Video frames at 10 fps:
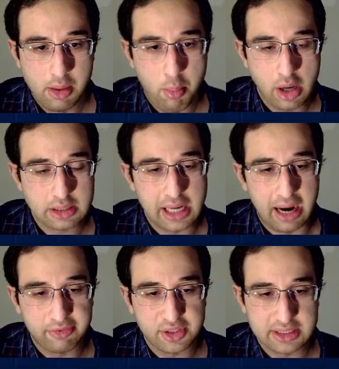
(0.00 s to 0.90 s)
But
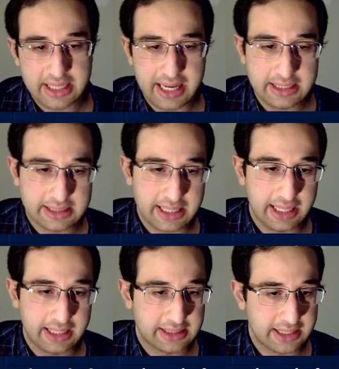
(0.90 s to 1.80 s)
after takes,
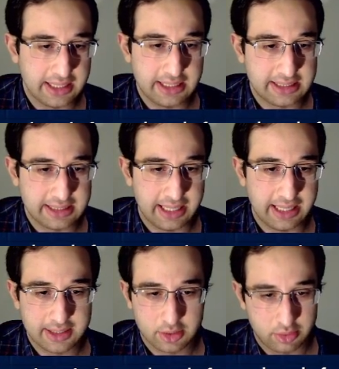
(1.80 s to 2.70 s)
king e6,
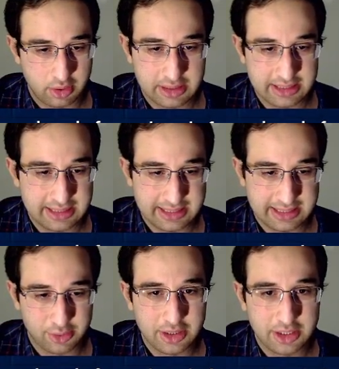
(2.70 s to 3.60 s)
rook
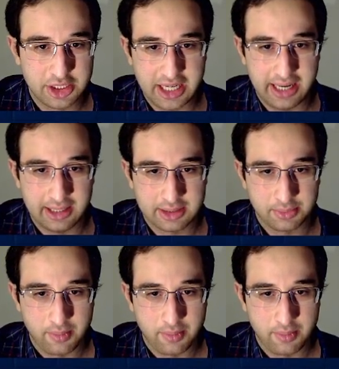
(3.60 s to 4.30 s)
c6, queen g8,